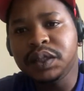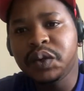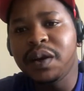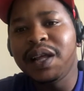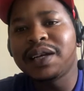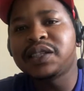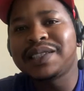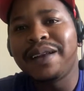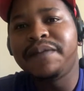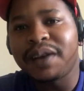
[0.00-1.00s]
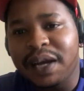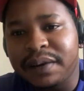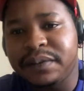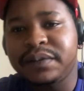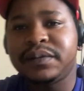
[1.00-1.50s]
You lack self-love.
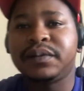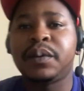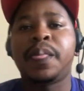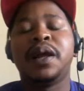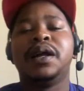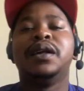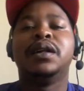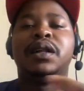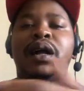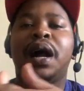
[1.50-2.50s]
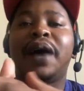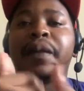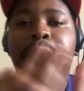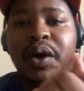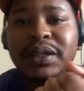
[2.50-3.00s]
At the
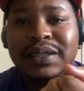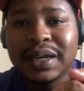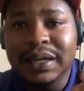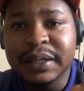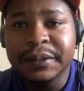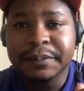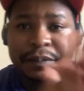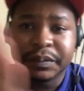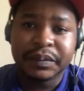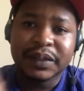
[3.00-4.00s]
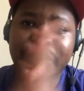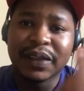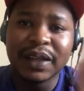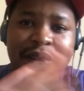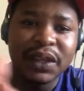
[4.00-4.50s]
point 3, the
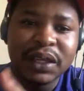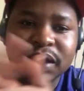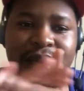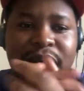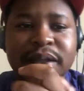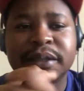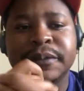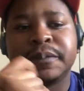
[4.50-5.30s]
third thing that